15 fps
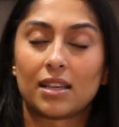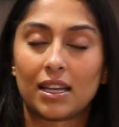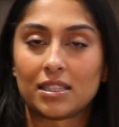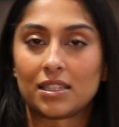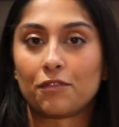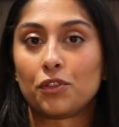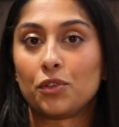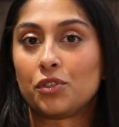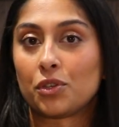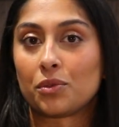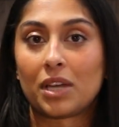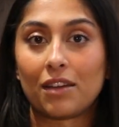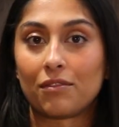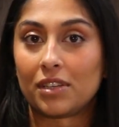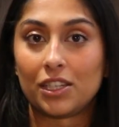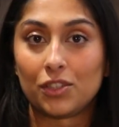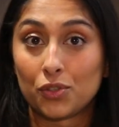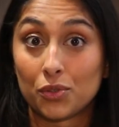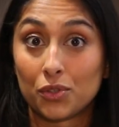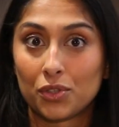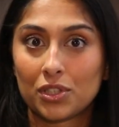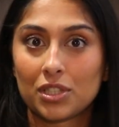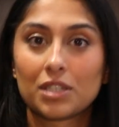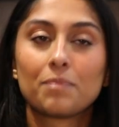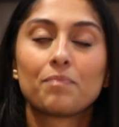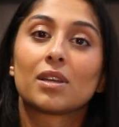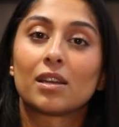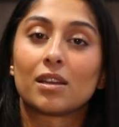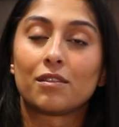as if you don't have any doors.